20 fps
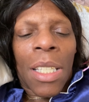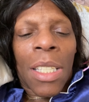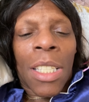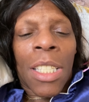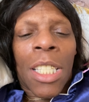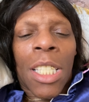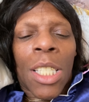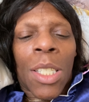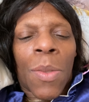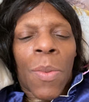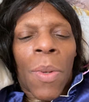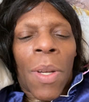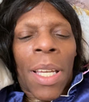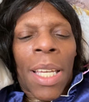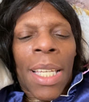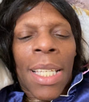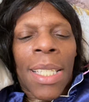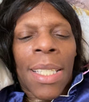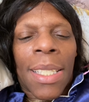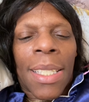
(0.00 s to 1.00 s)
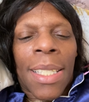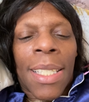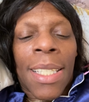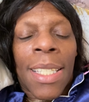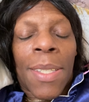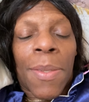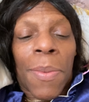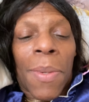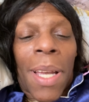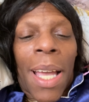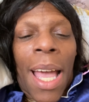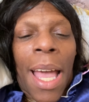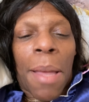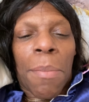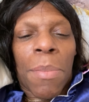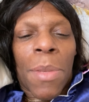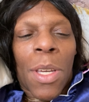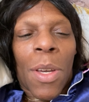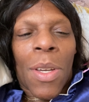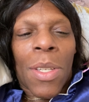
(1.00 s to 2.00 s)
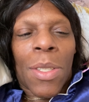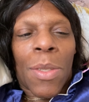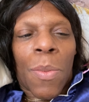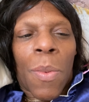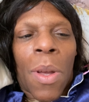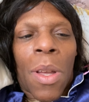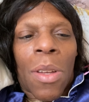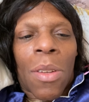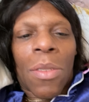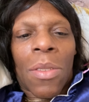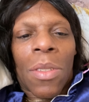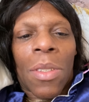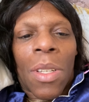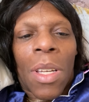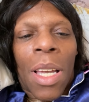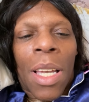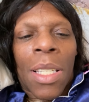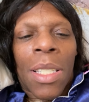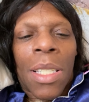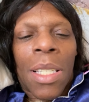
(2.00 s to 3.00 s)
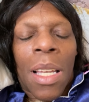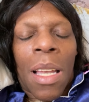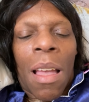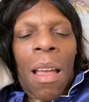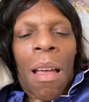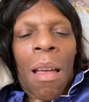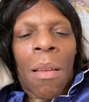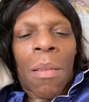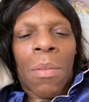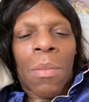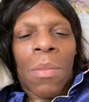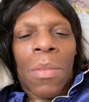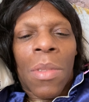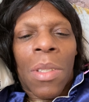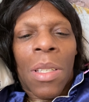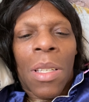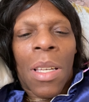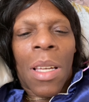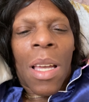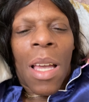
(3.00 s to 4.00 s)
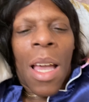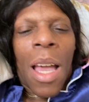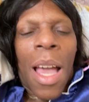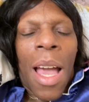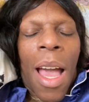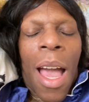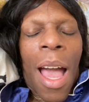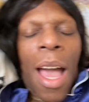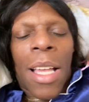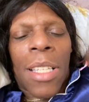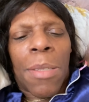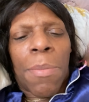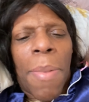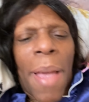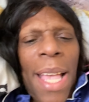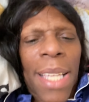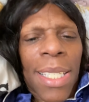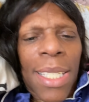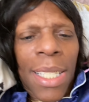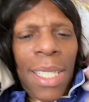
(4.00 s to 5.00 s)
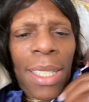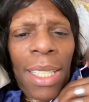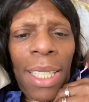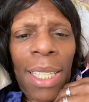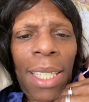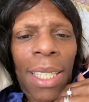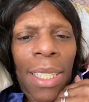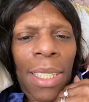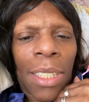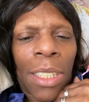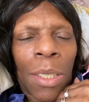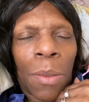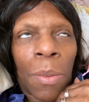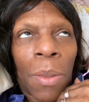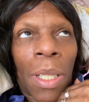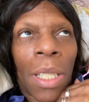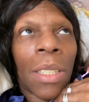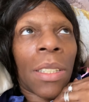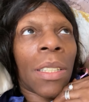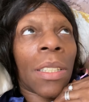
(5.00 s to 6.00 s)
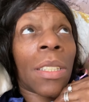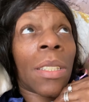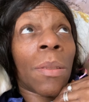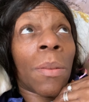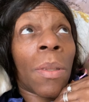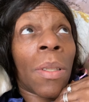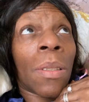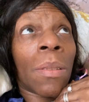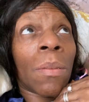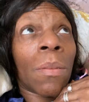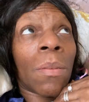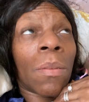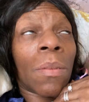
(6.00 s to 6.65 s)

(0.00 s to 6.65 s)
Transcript: this is what kid, this is what got me as well. I said, um, how's Pastor Lee? She went like this, she went.